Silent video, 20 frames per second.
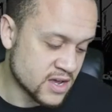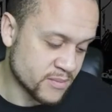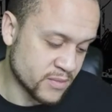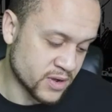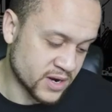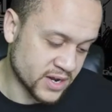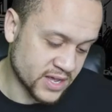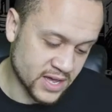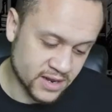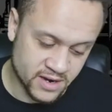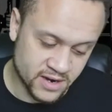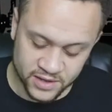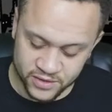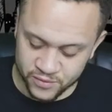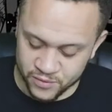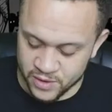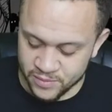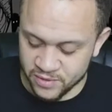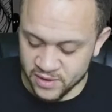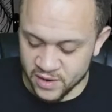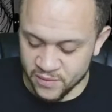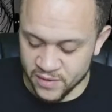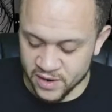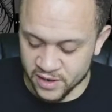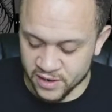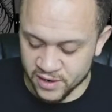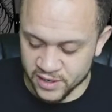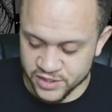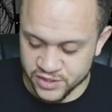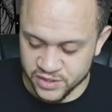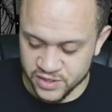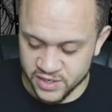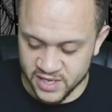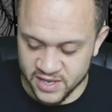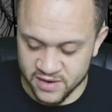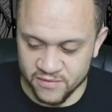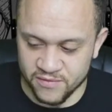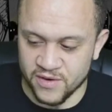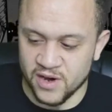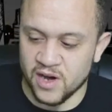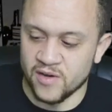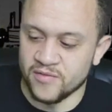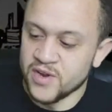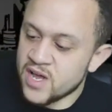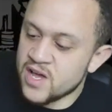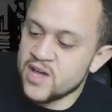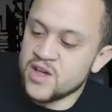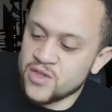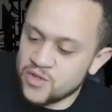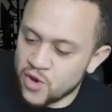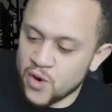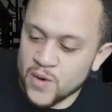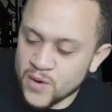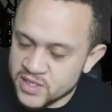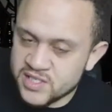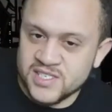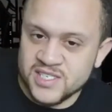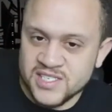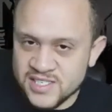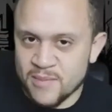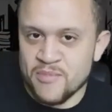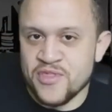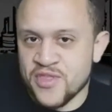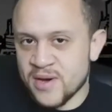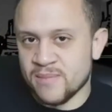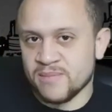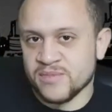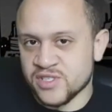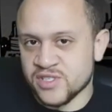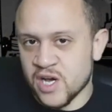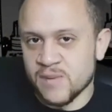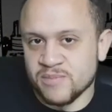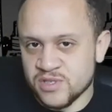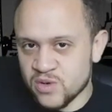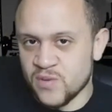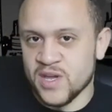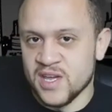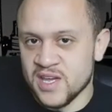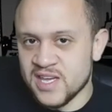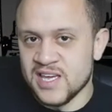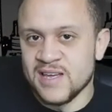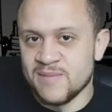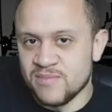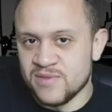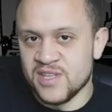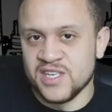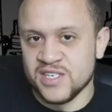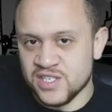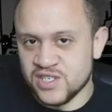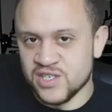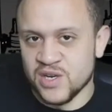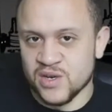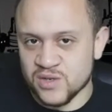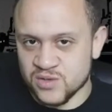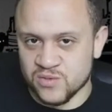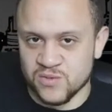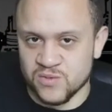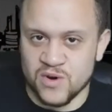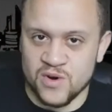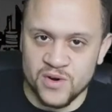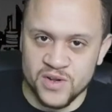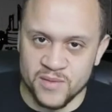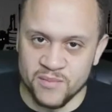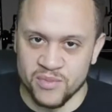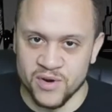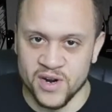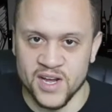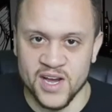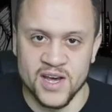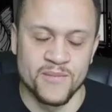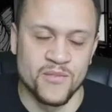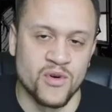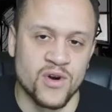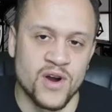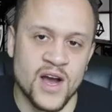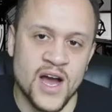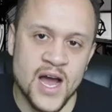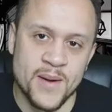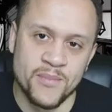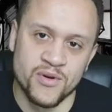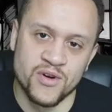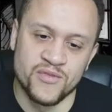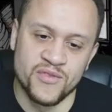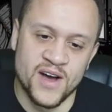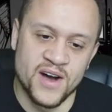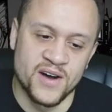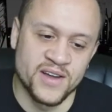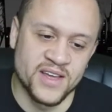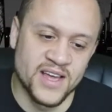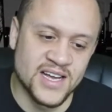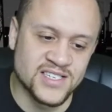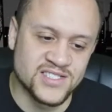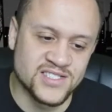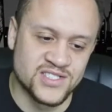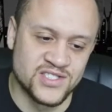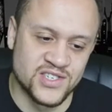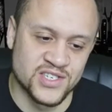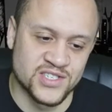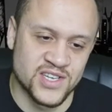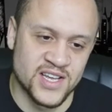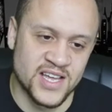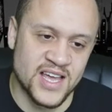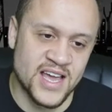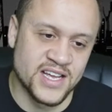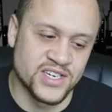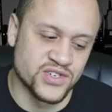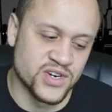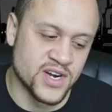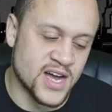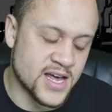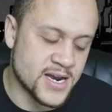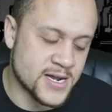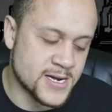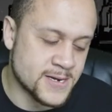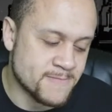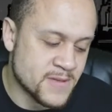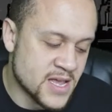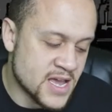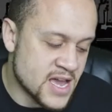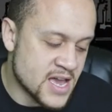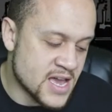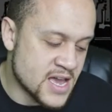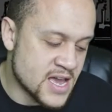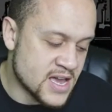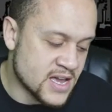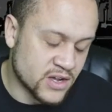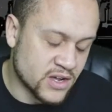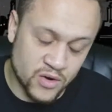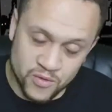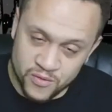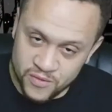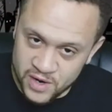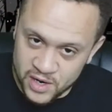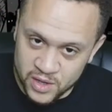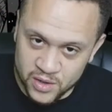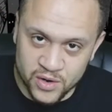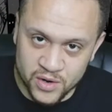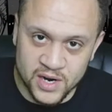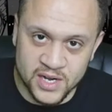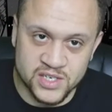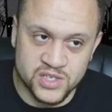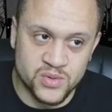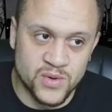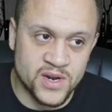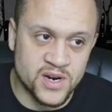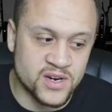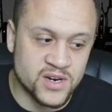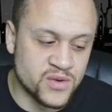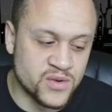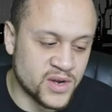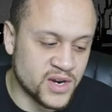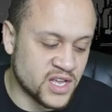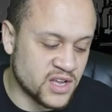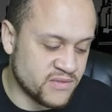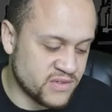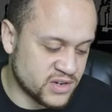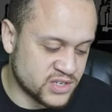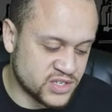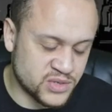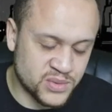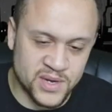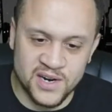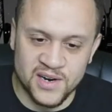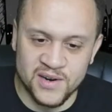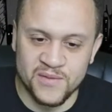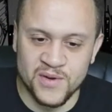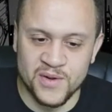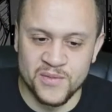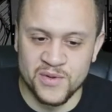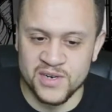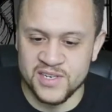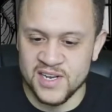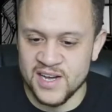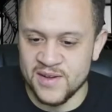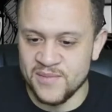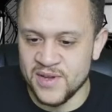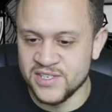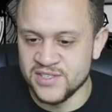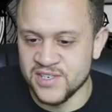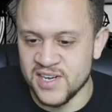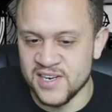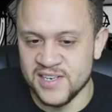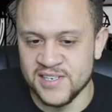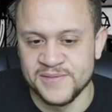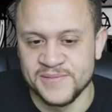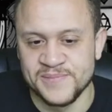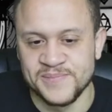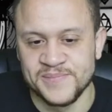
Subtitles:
But again, on the replay, we encourage you to get involved. Throw us some thumbs up so we can keep these shows rolling and bring on more high-profile guests, just like Adriana. go follow her on Twitter. You want to give your Twitter one more time, Adriana?